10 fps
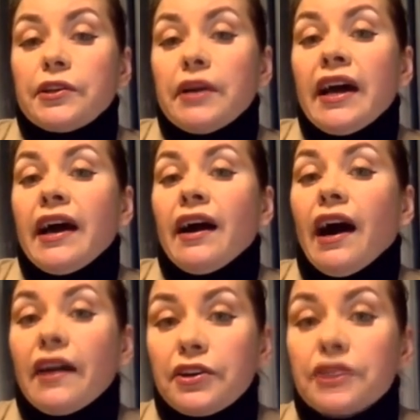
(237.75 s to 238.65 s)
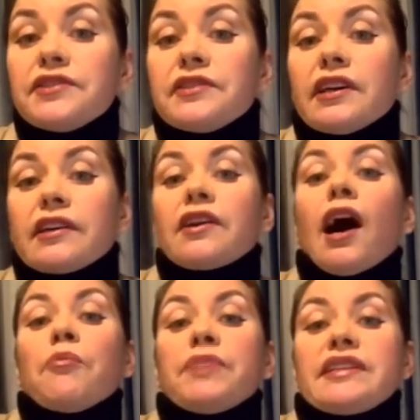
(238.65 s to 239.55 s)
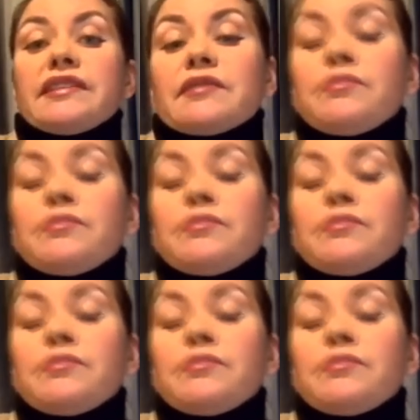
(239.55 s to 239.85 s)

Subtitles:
and others, companies and